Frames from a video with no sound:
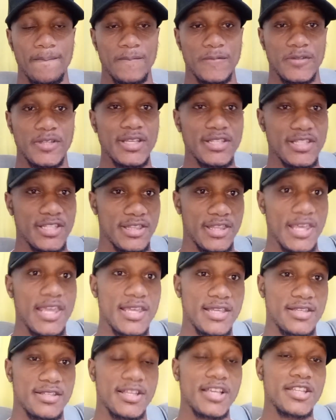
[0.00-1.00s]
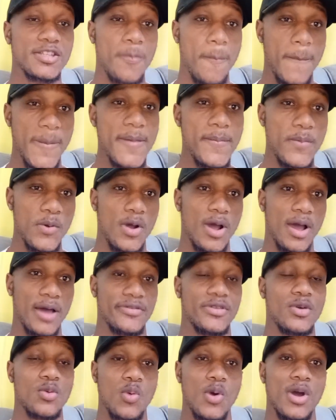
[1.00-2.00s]
Such things, such people
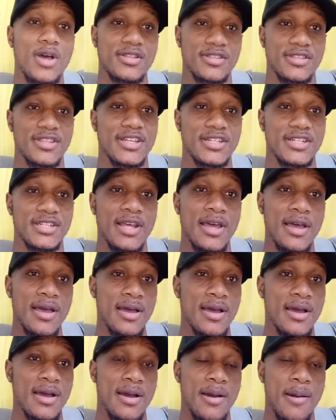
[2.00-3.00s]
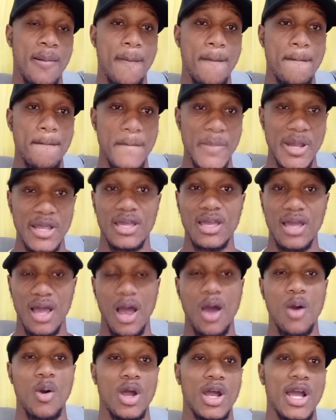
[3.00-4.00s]
are the ones that make
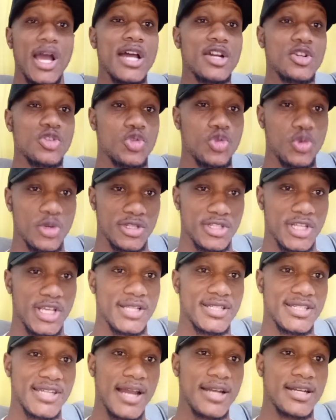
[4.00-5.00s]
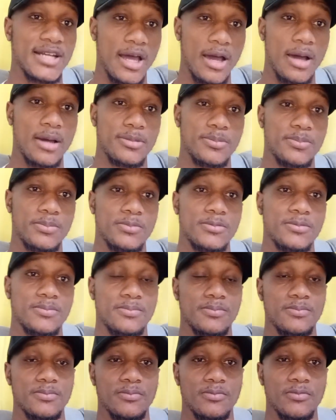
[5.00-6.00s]
our countries stand out
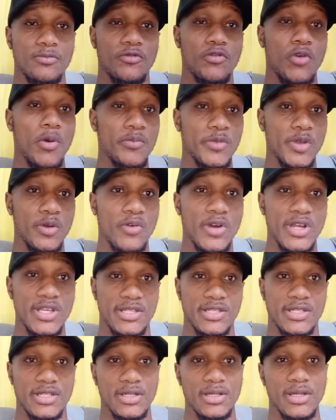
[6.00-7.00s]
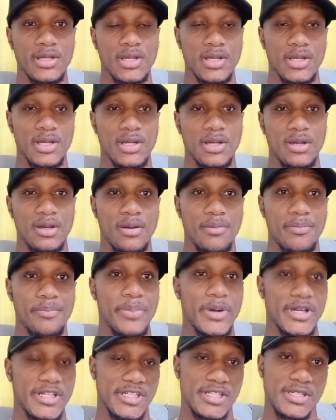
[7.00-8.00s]
from the rest.
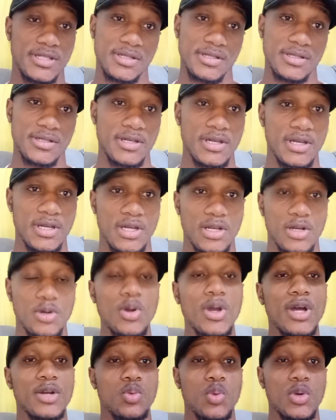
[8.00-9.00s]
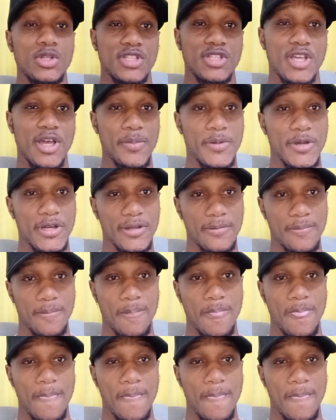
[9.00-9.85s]
But look at what's happening.